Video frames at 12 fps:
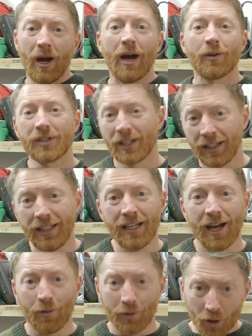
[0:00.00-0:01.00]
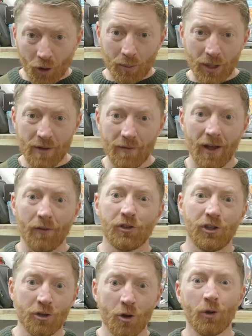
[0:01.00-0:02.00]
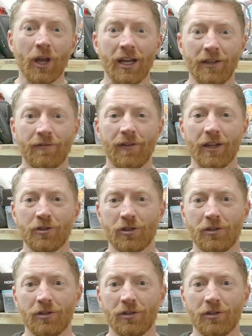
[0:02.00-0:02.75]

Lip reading: how to clean out your P-valve so you don't get an infection.